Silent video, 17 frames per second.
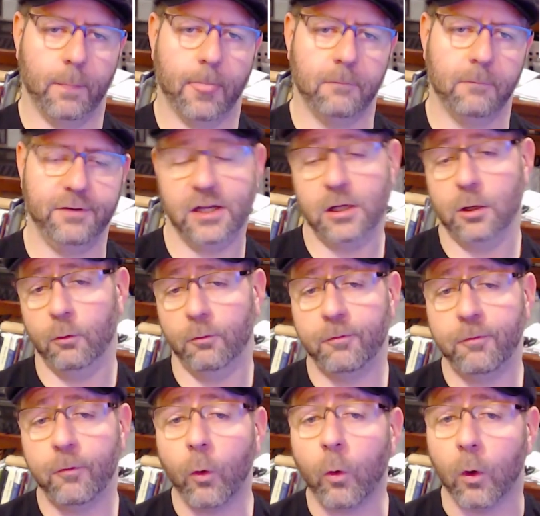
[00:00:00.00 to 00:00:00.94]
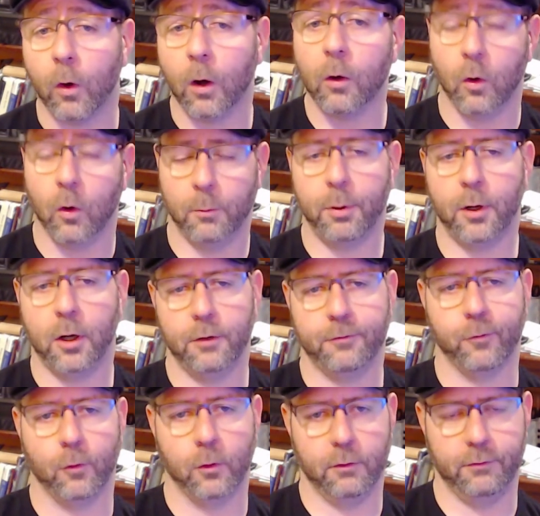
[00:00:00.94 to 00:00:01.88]
video 4 or part
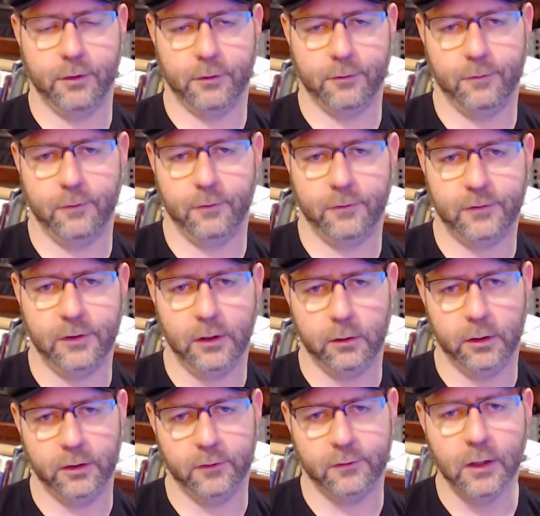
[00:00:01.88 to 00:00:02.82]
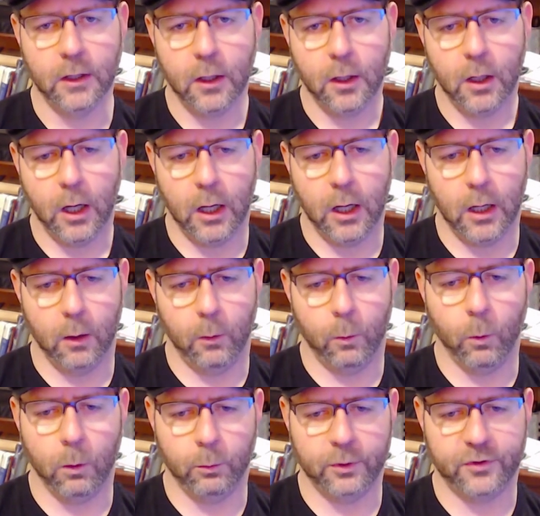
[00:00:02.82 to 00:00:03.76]
4 of this series
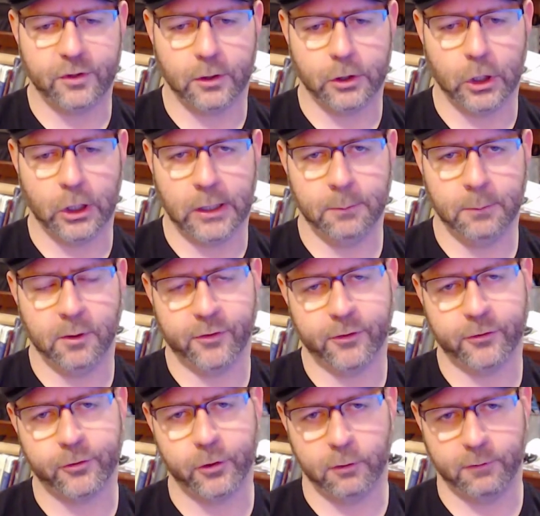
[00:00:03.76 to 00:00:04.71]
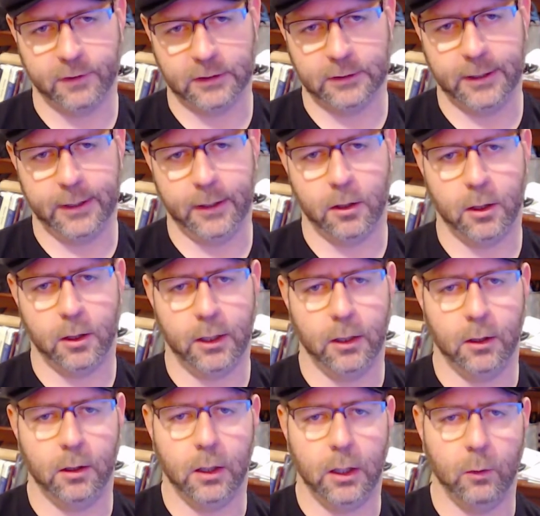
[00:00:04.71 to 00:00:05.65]
when we start talking about the serving layer
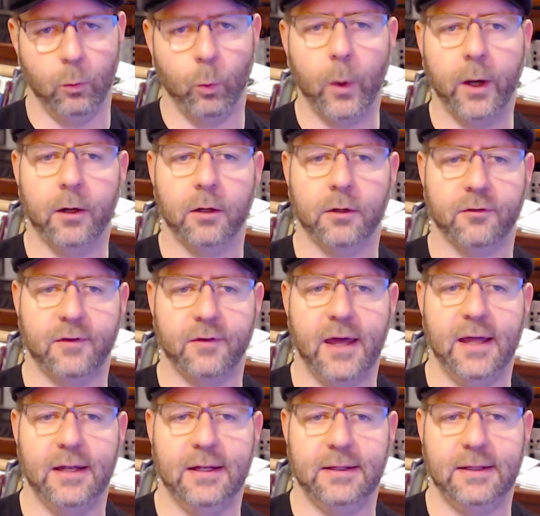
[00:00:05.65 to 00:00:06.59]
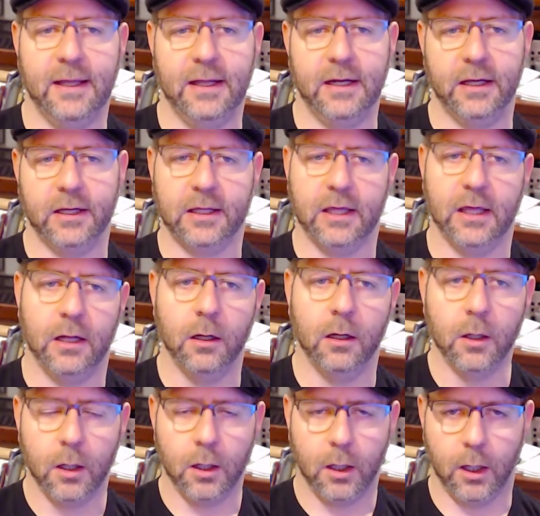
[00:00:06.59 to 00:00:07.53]
and where does that data get